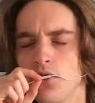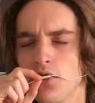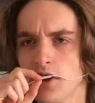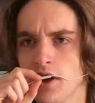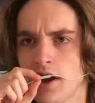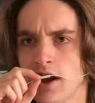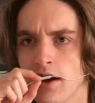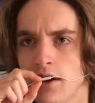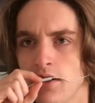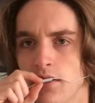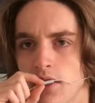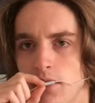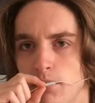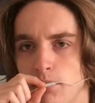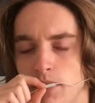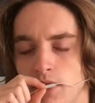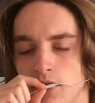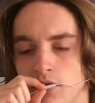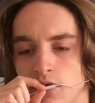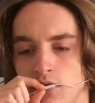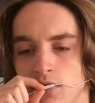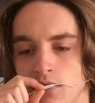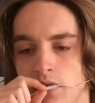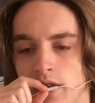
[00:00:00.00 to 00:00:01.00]
So yeah,
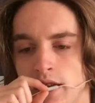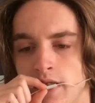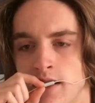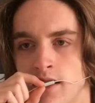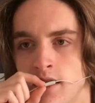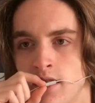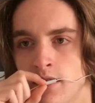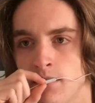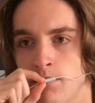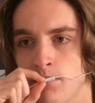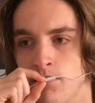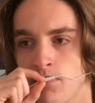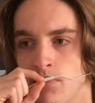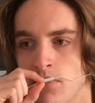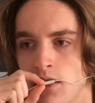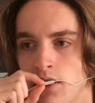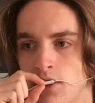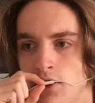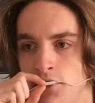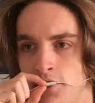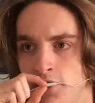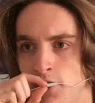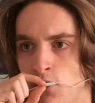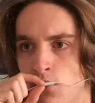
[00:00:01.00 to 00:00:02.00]
make sure that
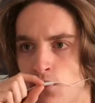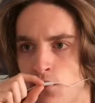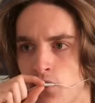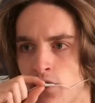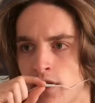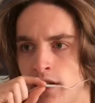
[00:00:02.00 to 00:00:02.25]
you don't